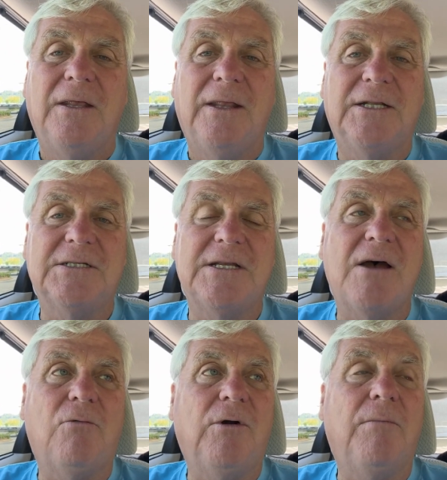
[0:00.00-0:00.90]
that's
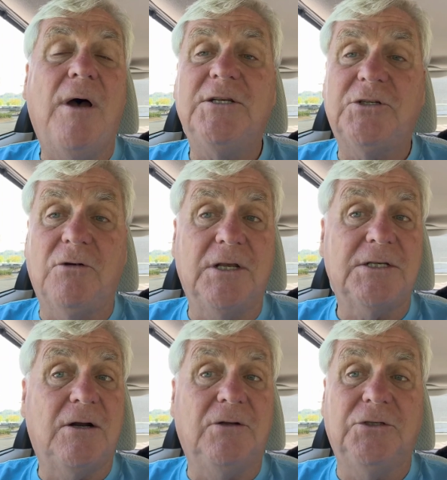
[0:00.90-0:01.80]
not one of my strengths.
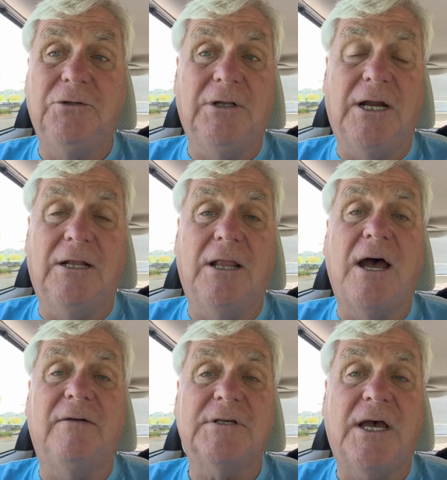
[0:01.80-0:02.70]
I don't do a lot of
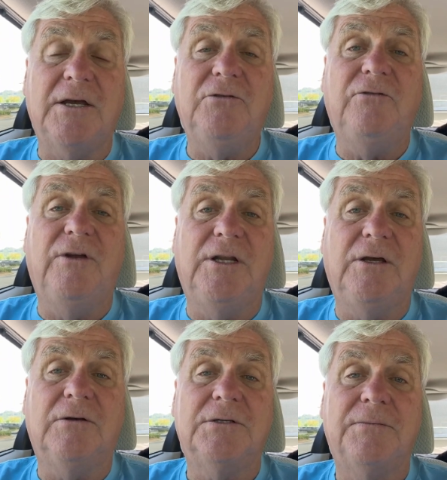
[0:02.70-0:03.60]
lives. I do
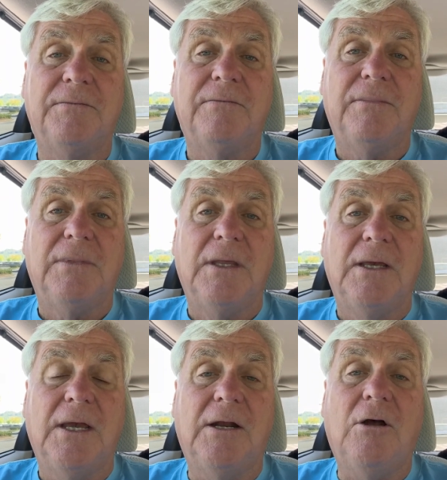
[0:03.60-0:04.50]
videos.
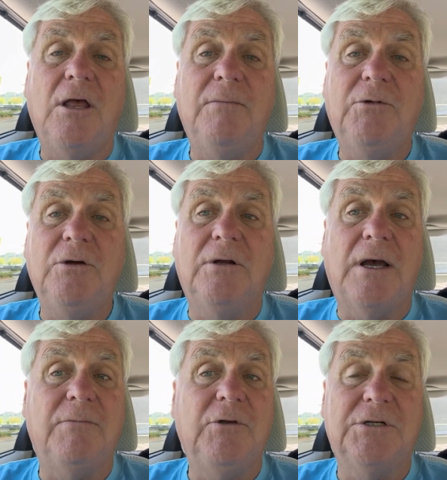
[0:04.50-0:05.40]
And all I'm doing,
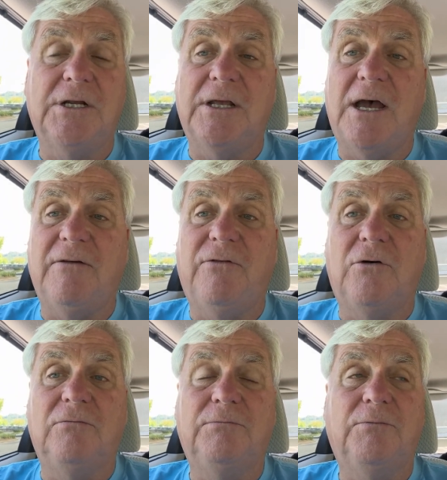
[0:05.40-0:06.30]
I'm using an
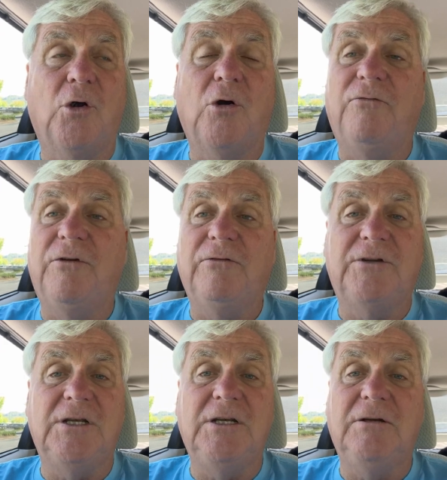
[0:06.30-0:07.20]
iPhone Pro
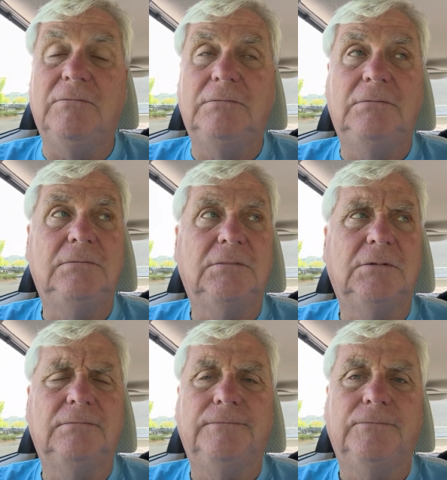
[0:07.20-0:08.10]
15,
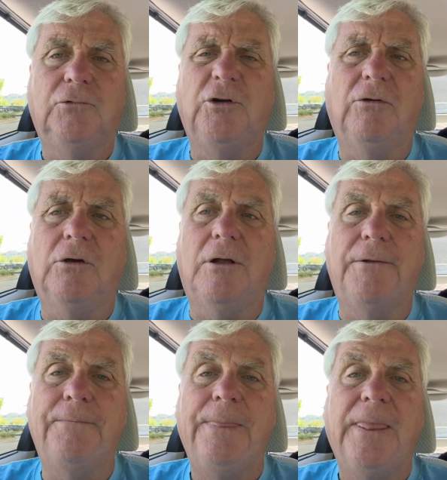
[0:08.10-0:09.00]
whatever you
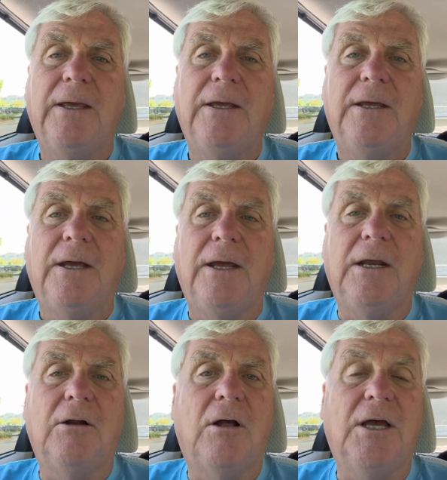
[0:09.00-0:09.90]
call it.
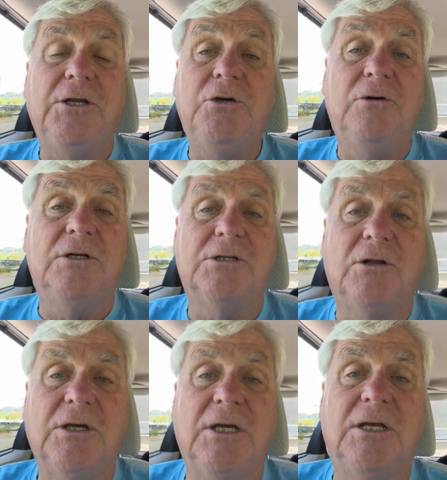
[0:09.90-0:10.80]
And all I do is
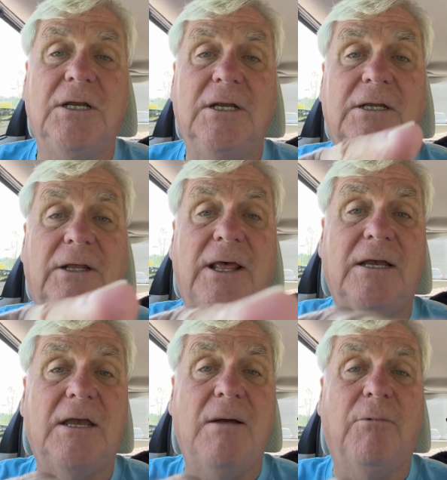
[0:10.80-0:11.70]
look into
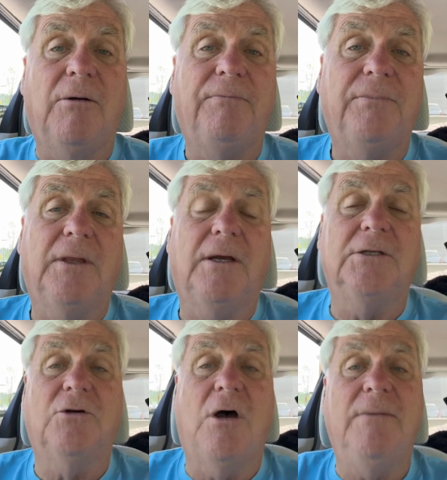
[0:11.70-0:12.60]
that camera.
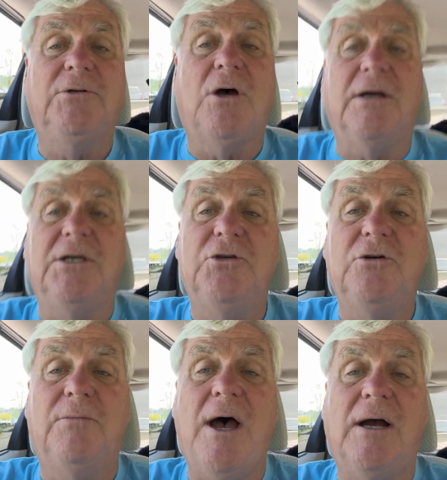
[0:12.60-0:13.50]
So I'm talking
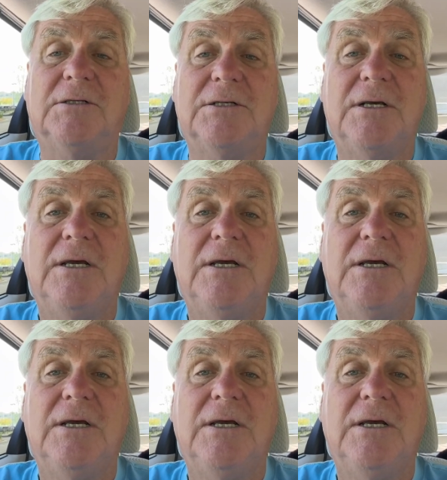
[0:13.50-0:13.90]
to a box